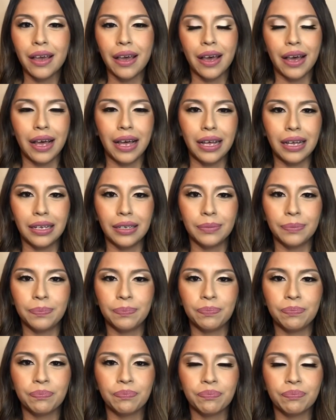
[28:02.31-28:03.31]

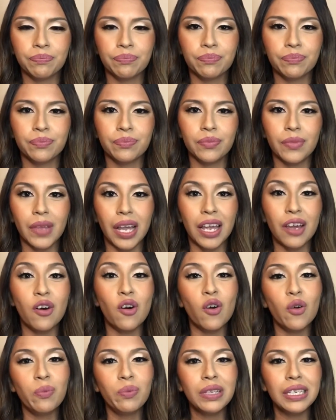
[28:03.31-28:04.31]
I
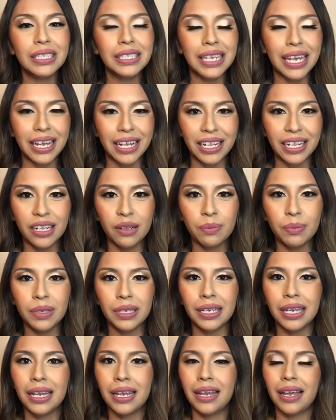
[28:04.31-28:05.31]
hope this helped.
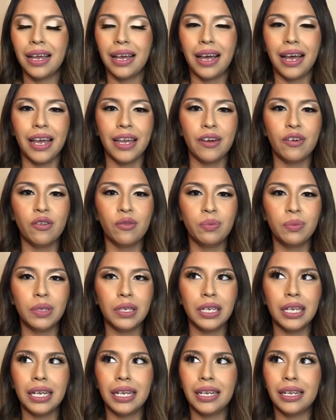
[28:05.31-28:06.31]
I hope
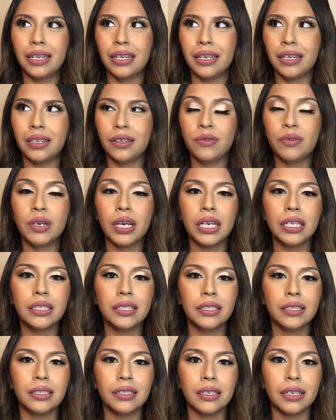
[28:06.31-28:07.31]
you
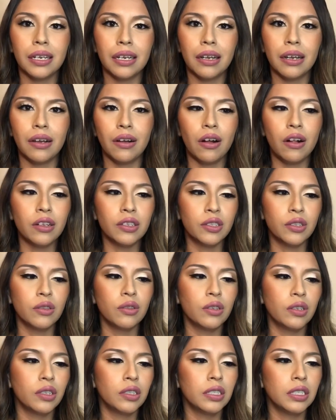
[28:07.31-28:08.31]
guys also
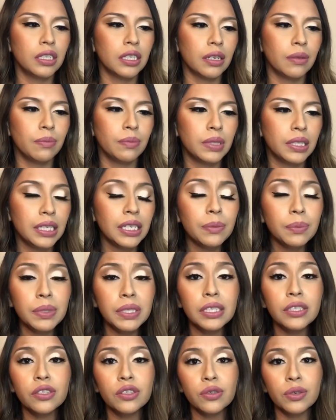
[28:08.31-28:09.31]
learned some tips
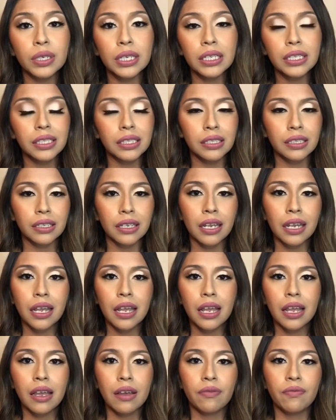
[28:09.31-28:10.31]
and tricks
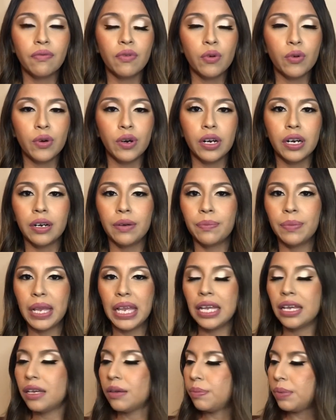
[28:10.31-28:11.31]
for
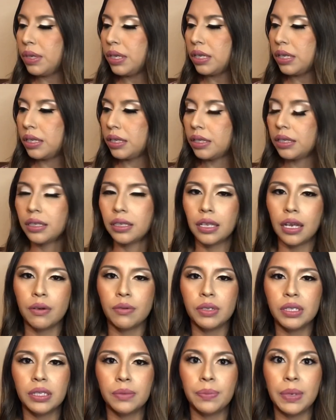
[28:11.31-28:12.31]
makeup. That
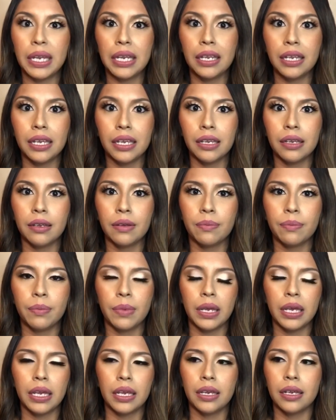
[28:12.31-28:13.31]
was Benny,
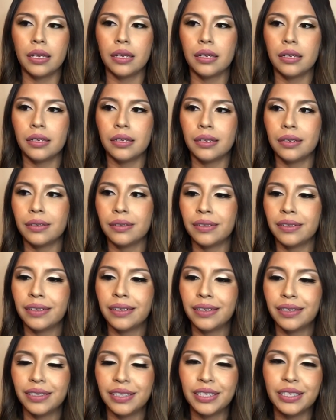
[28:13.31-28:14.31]
my
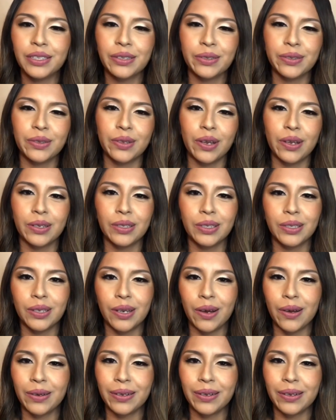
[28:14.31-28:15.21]
sister-in-law's dog.